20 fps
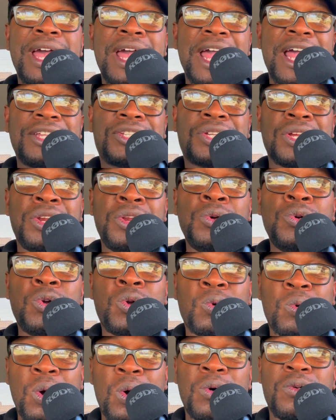into new
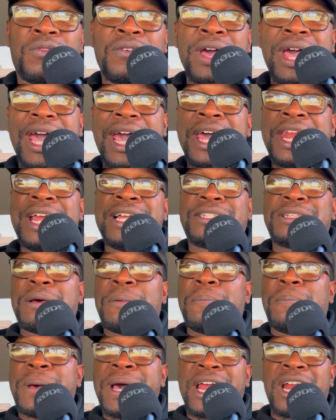growth and into
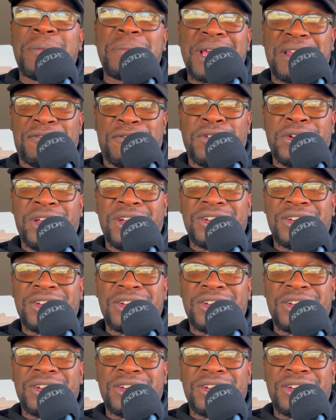betterment for